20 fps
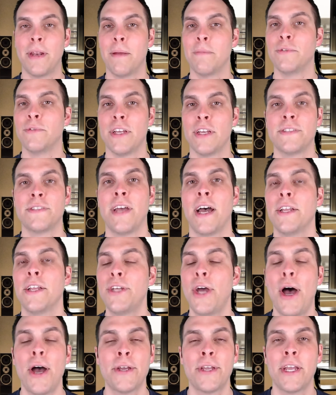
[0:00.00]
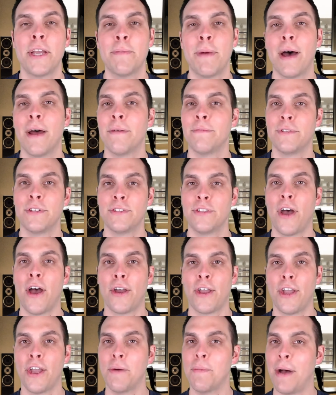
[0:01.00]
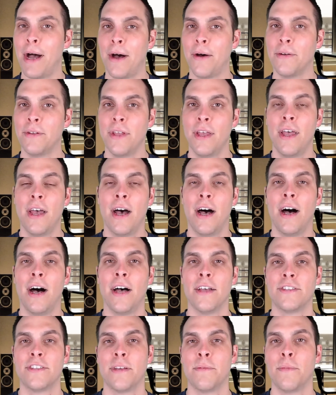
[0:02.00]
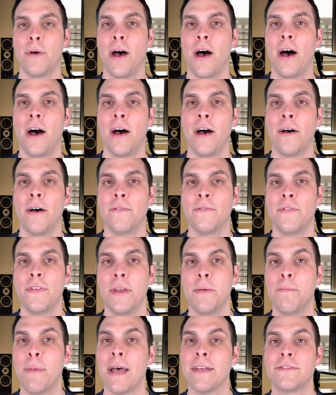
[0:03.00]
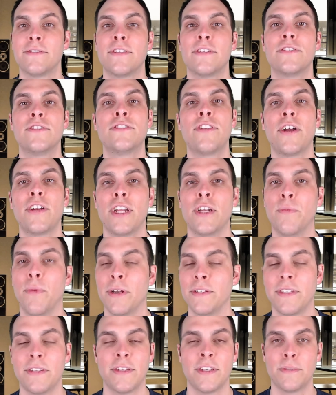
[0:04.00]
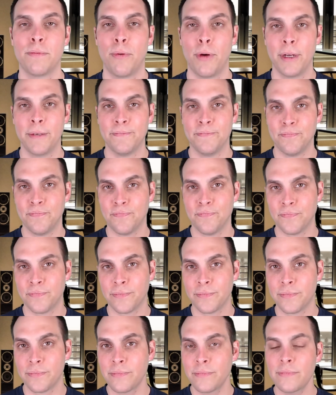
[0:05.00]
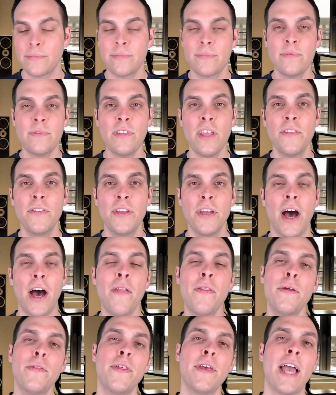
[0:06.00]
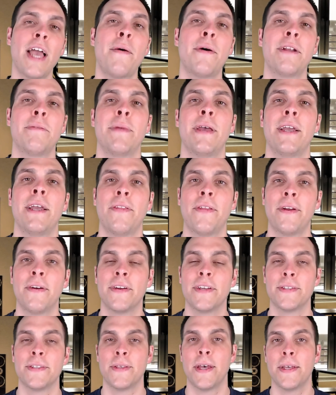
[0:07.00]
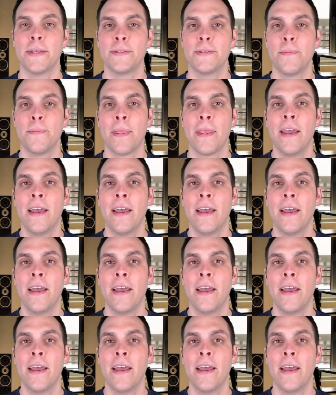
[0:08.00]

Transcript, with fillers: that I'm just not talking about. I'm just talking about uh, some of the best studied ones at this point. The other thing I want to make clear is this